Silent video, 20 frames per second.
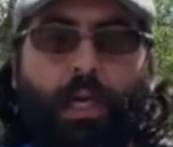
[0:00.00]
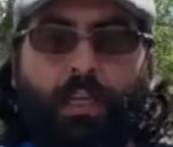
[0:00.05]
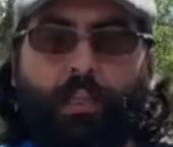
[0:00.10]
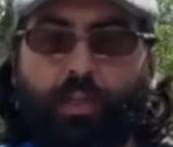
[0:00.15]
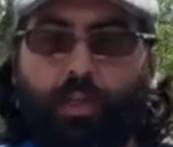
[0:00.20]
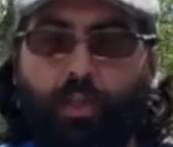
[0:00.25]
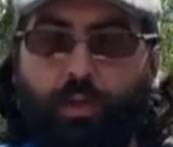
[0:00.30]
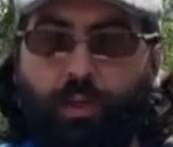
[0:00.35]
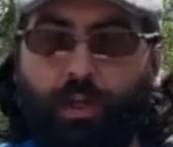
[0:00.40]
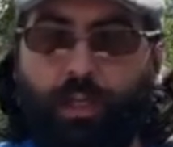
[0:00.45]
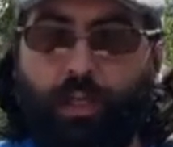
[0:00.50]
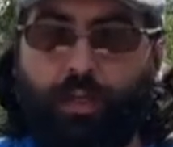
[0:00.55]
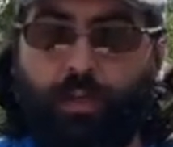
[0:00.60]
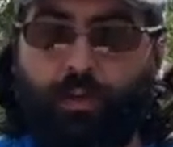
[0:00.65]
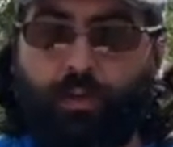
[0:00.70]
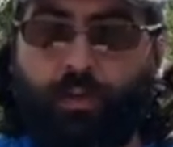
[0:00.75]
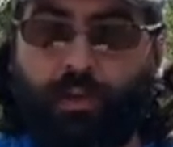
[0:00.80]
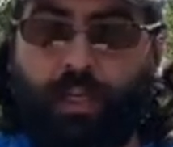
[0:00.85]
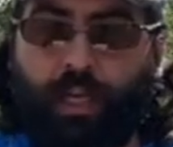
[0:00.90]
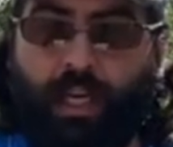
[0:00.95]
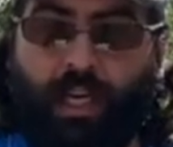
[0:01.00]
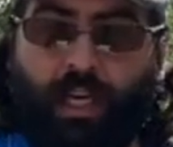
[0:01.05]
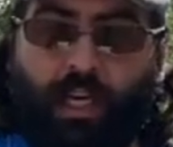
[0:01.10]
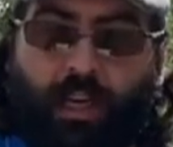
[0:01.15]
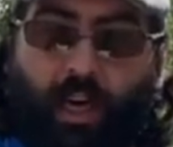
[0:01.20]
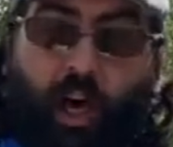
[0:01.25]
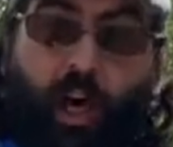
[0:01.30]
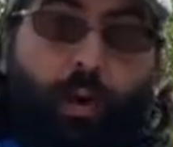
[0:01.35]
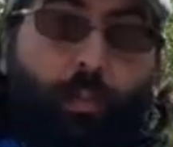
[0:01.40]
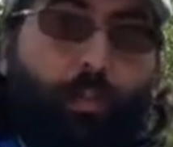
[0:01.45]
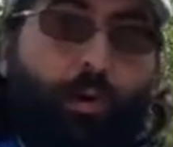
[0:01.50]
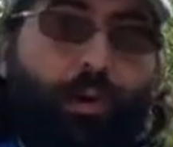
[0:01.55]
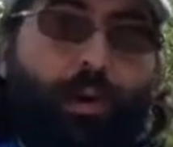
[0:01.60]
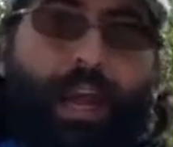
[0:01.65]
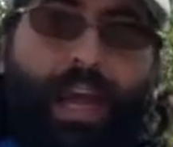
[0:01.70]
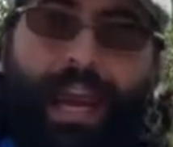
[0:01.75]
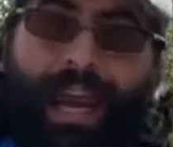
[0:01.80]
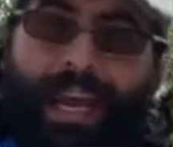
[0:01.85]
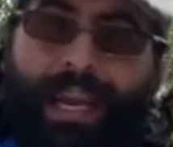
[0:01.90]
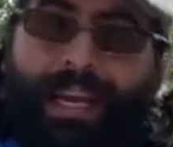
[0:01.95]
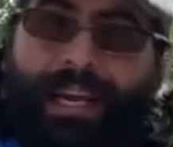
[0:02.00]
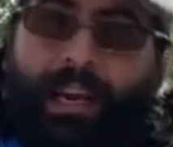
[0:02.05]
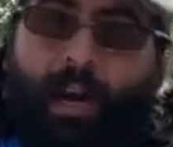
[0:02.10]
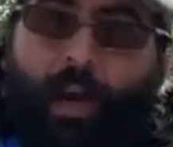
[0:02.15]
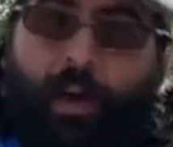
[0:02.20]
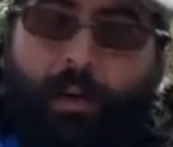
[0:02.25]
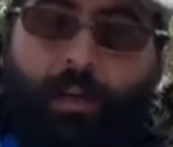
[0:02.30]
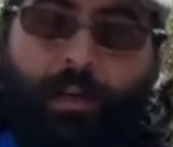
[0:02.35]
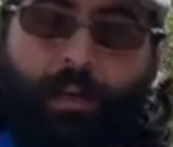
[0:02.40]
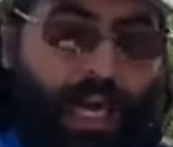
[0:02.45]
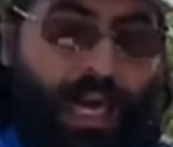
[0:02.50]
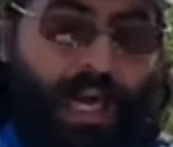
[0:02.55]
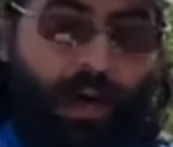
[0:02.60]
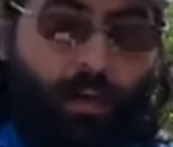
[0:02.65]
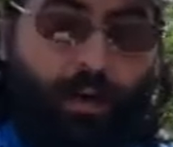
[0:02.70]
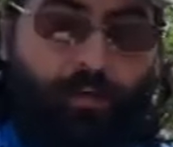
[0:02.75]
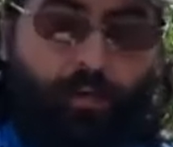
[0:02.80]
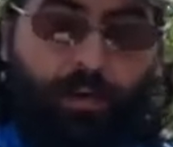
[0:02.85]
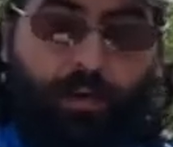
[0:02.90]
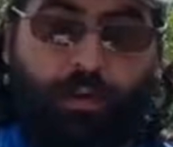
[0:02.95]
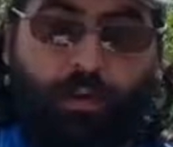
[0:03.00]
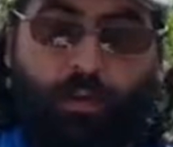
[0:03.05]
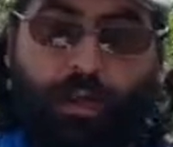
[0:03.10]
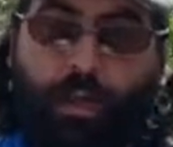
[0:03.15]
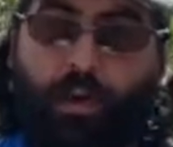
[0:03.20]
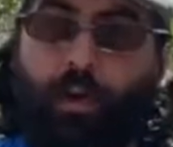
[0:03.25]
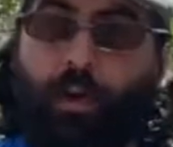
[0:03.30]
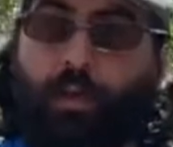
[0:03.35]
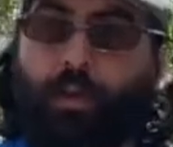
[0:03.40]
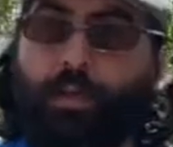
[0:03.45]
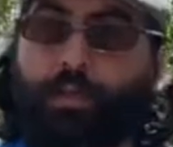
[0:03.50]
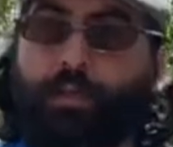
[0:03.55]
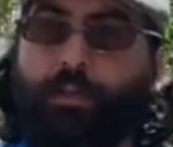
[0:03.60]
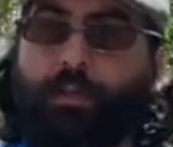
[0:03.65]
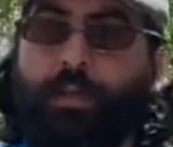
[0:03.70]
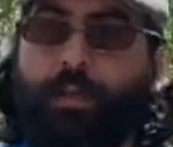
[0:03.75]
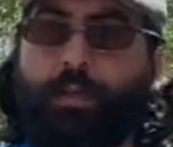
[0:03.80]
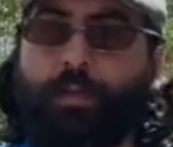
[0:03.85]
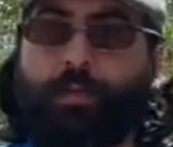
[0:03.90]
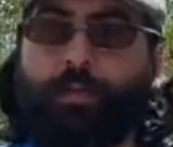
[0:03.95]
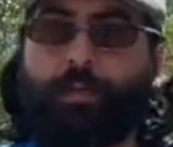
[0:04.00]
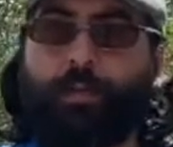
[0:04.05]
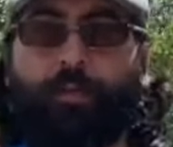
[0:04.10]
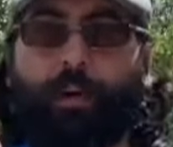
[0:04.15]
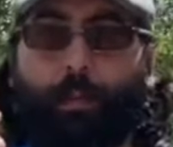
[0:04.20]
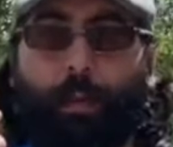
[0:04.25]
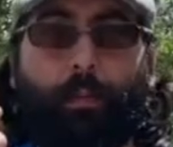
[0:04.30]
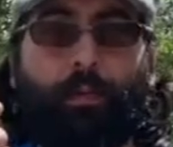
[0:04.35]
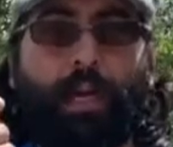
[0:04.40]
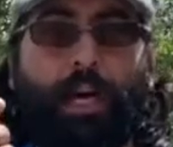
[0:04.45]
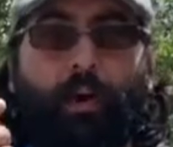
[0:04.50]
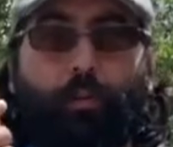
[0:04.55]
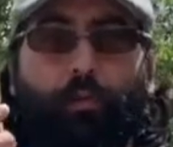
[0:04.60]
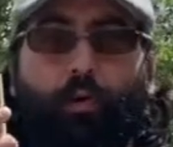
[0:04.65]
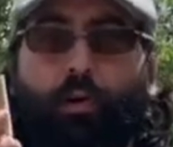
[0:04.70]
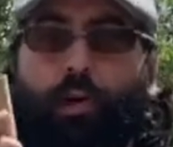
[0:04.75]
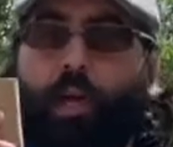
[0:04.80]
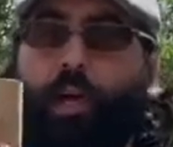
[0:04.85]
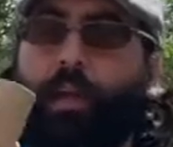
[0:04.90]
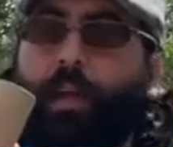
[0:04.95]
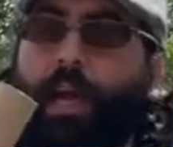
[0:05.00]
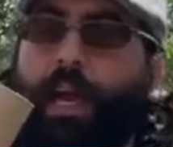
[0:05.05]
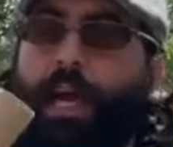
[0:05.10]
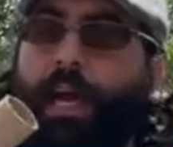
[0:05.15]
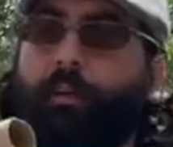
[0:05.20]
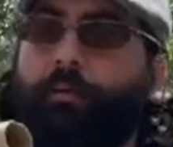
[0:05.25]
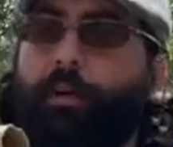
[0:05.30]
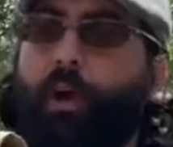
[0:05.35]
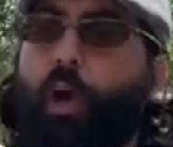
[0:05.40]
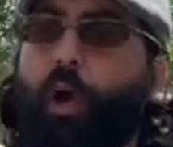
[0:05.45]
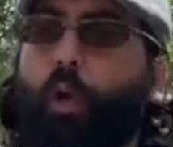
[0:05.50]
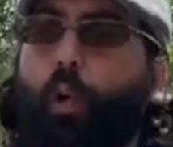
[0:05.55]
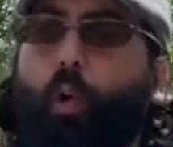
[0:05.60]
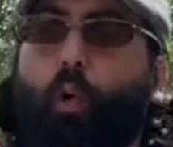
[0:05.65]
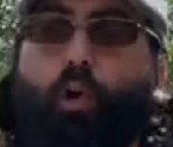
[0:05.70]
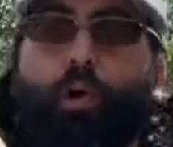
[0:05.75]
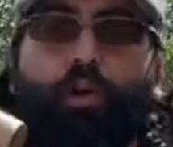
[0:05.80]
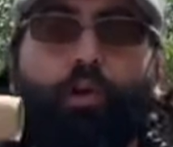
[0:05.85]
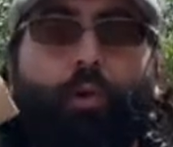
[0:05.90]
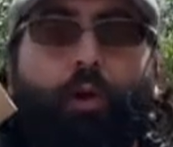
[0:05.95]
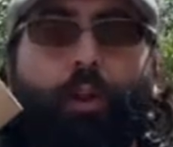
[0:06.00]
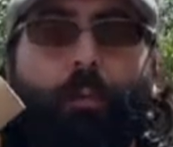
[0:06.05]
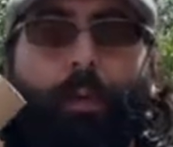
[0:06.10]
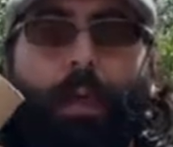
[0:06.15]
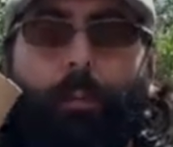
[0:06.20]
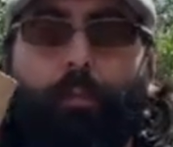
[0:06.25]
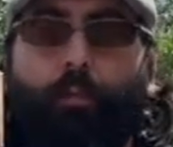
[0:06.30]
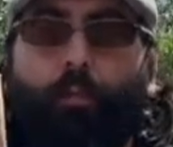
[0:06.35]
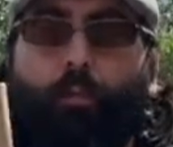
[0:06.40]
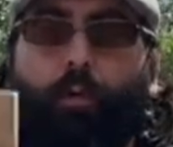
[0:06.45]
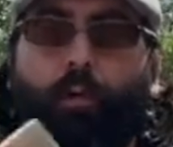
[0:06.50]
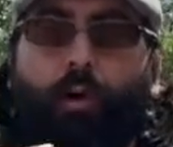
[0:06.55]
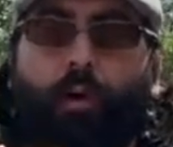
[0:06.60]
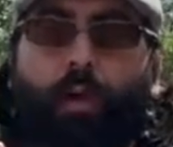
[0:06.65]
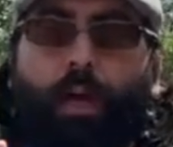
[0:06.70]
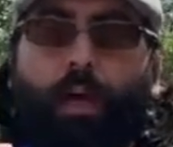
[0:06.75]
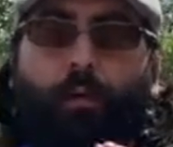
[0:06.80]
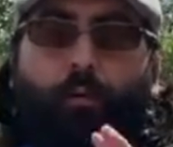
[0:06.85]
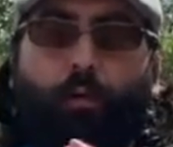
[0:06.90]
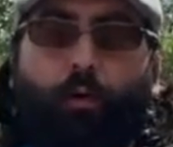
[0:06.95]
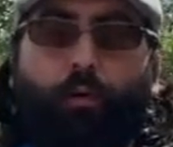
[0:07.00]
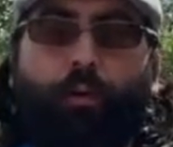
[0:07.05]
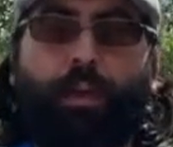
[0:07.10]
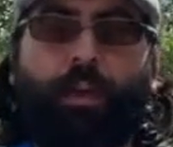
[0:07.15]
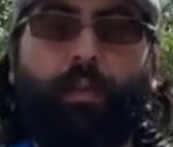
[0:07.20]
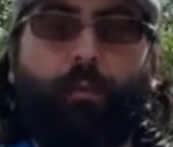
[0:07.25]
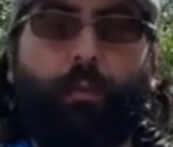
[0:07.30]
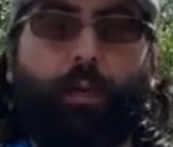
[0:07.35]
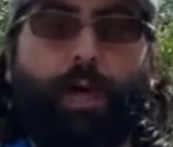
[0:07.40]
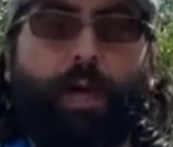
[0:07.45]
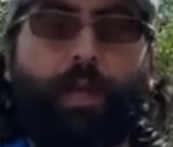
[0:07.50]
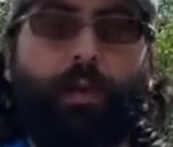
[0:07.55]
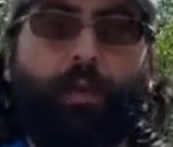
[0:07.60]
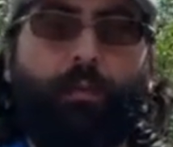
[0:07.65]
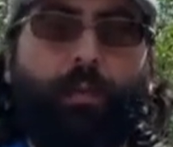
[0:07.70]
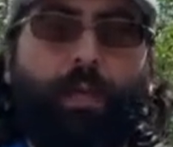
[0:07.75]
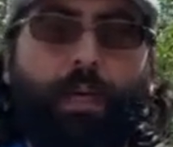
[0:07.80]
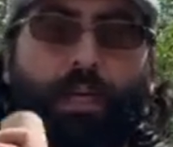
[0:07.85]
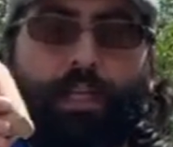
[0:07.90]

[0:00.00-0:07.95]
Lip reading: So you can use a cardboard egg carton. However, you can also use a paper towel roll cut in half or toilet paper roll, fold it at the bottom.